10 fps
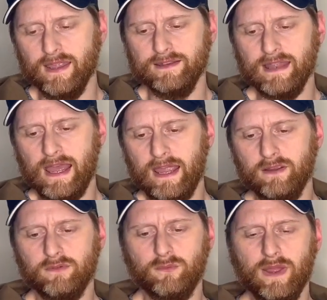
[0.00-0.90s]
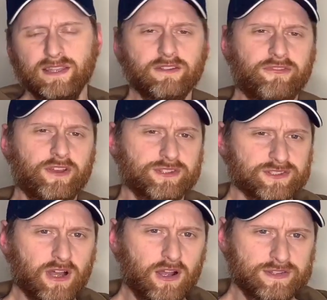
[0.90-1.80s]
Now, when you first
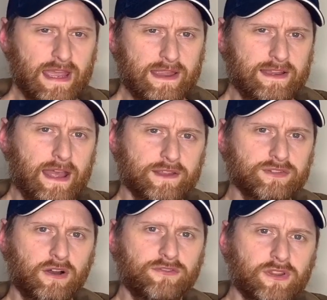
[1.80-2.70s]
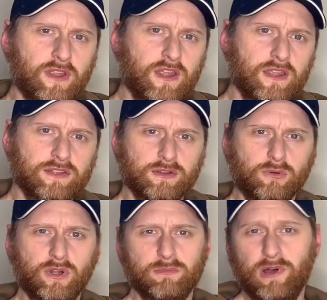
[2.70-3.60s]
start out in airsoft, you'll
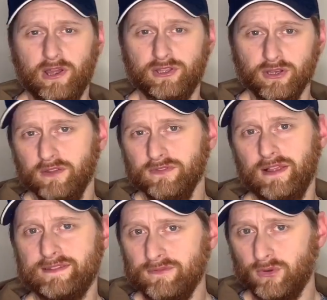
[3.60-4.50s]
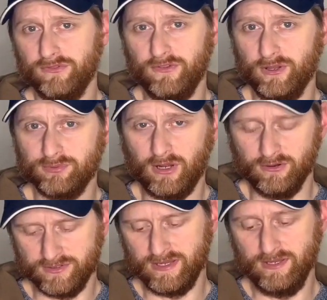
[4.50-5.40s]
want to buy a gun. That's everyone's first
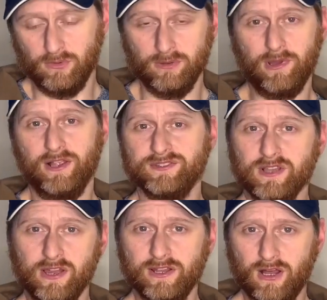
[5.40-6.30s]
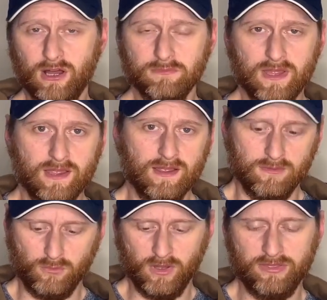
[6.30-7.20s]
priority. You want to buy a sidearm.
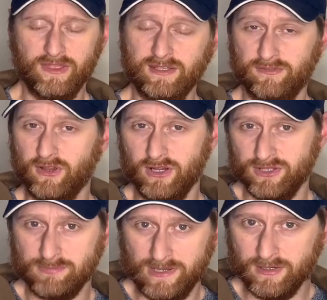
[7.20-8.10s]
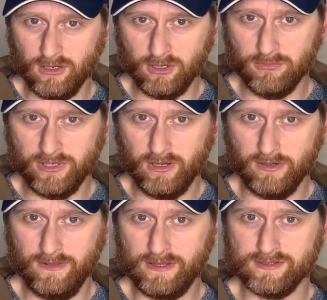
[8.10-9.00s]
One thing you've got to spend a lot of money on,
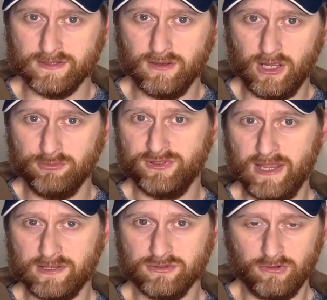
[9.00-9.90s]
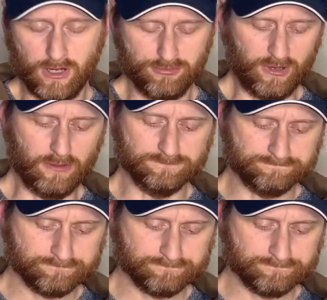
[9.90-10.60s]
and that's eye protection or eye pro.